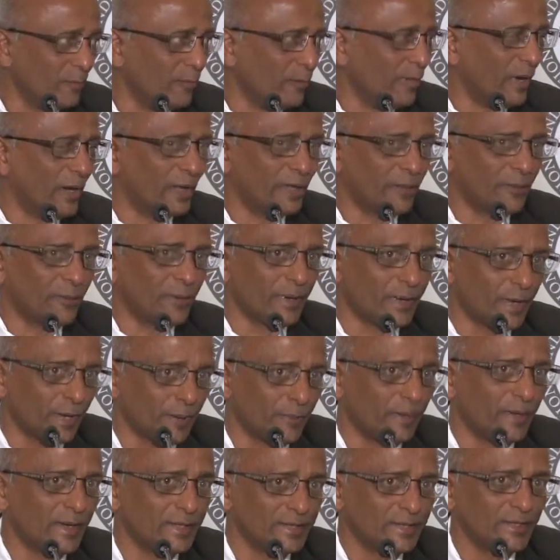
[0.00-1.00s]
By the way, I
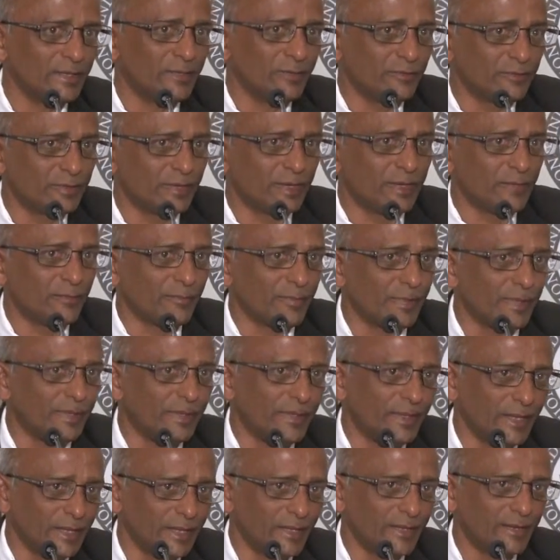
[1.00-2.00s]
was in New Zealand when
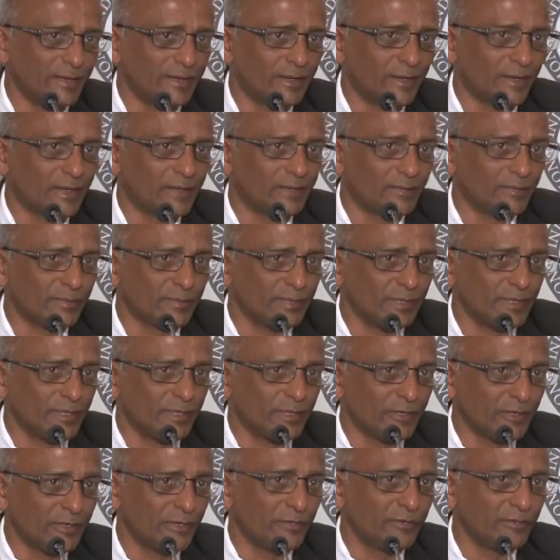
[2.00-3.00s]
that tax was
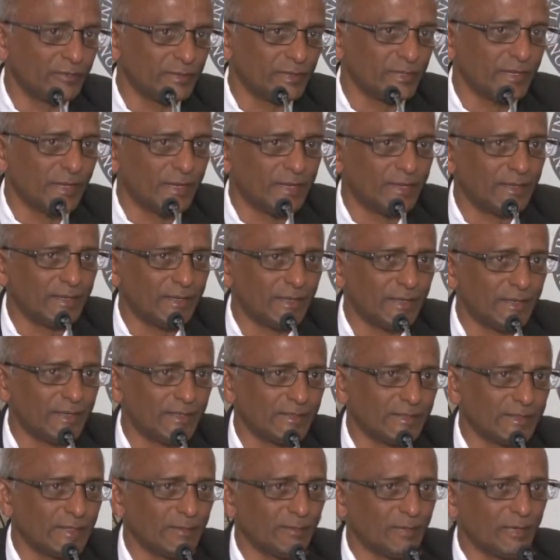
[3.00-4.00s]
introduced in
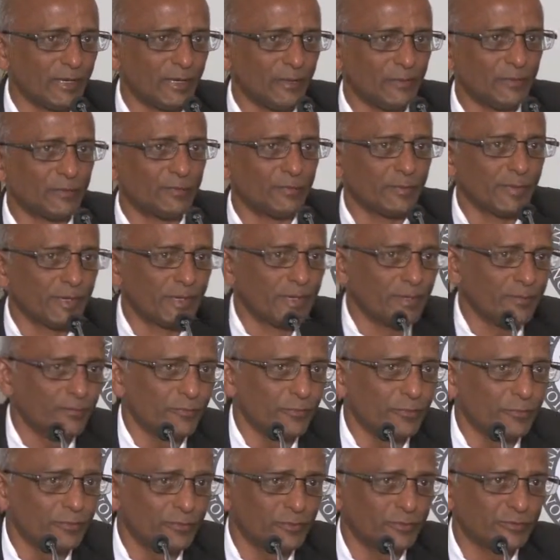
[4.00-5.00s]
1987. I was working
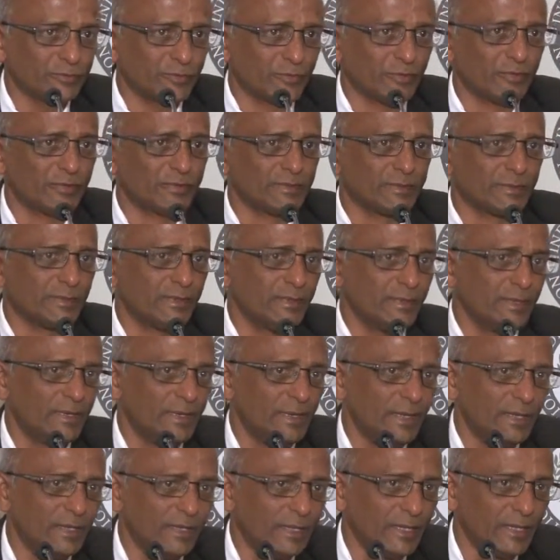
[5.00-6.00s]
for Touche Ross,
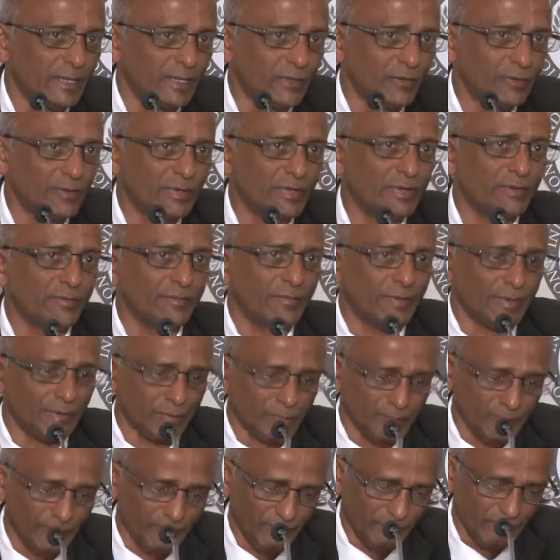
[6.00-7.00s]
the accounting
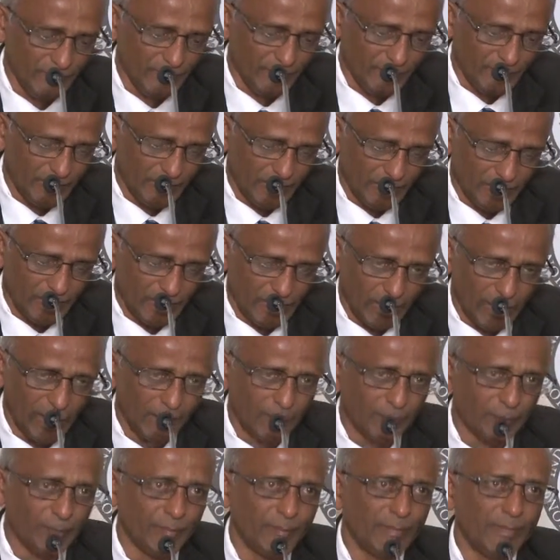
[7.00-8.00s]

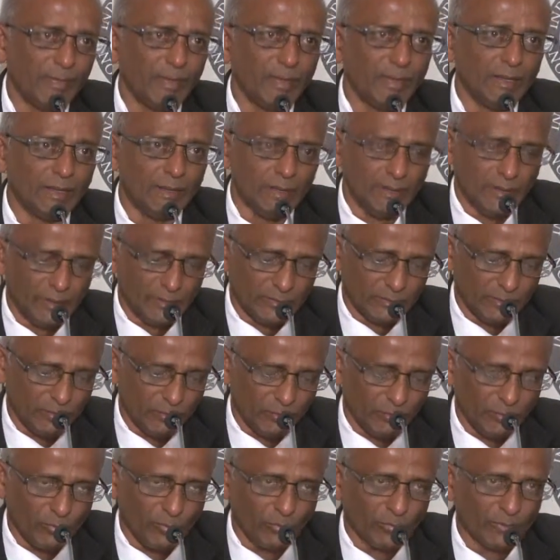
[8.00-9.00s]
fair.
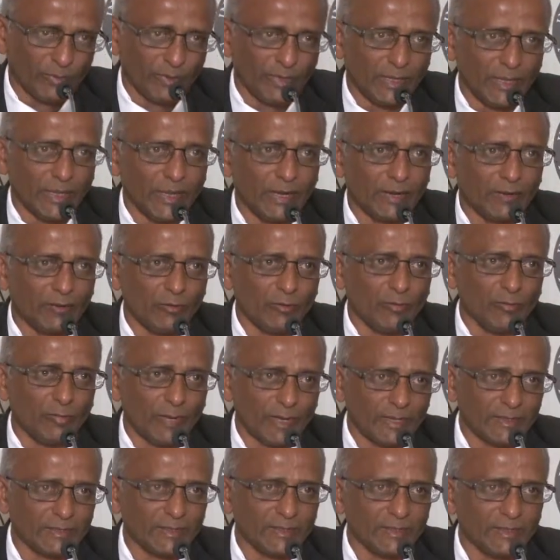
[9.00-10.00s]
So there are
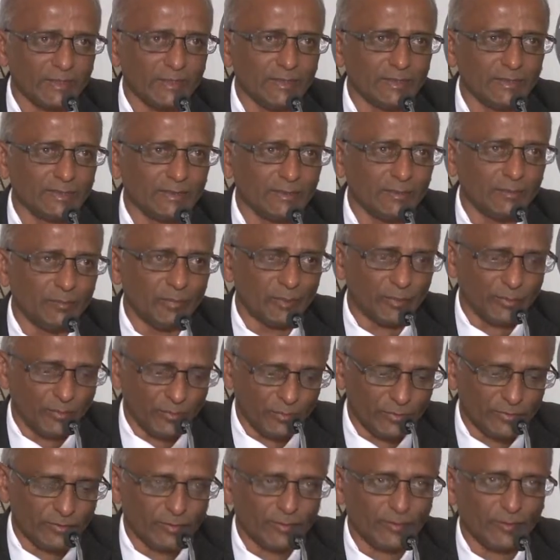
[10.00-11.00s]
complexities
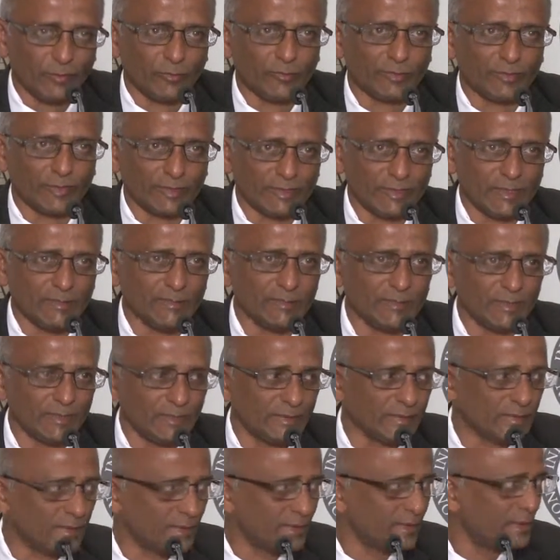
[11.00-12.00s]
because of those
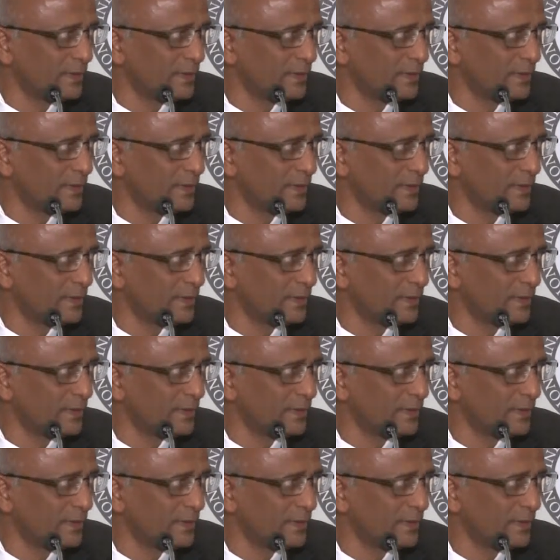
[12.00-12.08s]
exemptions.